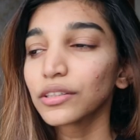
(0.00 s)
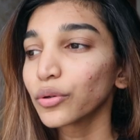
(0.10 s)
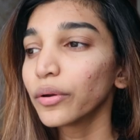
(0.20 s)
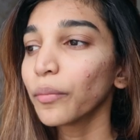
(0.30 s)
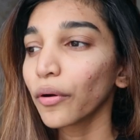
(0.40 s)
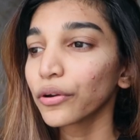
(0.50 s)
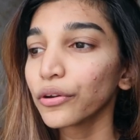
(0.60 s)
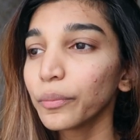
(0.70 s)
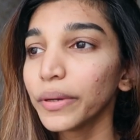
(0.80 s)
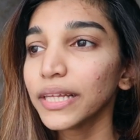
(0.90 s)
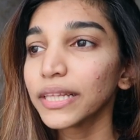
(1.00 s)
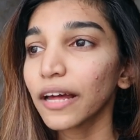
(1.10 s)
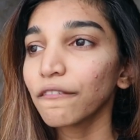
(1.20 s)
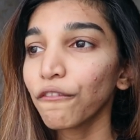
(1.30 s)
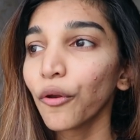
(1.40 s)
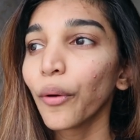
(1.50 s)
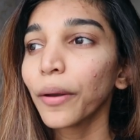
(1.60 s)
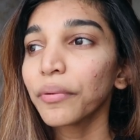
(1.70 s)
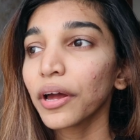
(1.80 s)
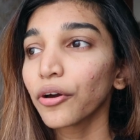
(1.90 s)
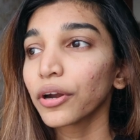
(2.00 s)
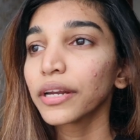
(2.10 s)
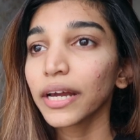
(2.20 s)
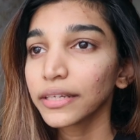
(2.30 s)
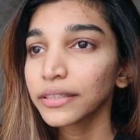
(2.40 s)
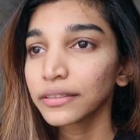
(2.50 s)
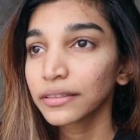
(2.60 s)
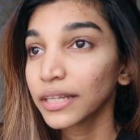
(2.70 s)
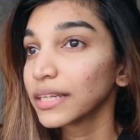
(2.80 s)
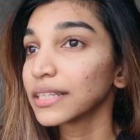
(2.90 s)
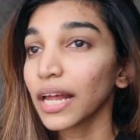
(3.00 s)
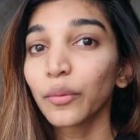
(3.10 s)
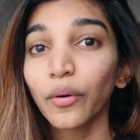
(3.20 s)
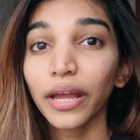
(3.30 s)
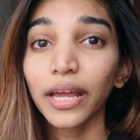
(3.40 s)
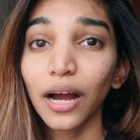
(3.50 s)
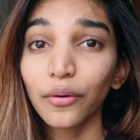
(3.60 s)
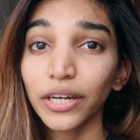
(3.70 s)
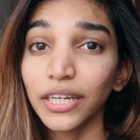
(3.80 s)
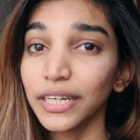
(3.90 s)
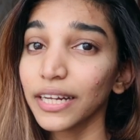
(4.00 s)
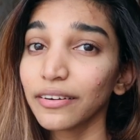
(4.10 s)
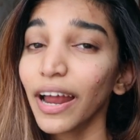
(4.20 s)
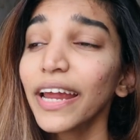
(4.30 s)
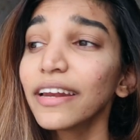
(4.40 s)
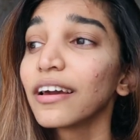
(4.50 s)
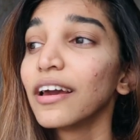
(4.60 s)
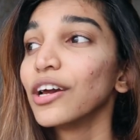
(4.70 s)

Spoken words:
It's so important to be in that flow and prioritize things like working out and eating right.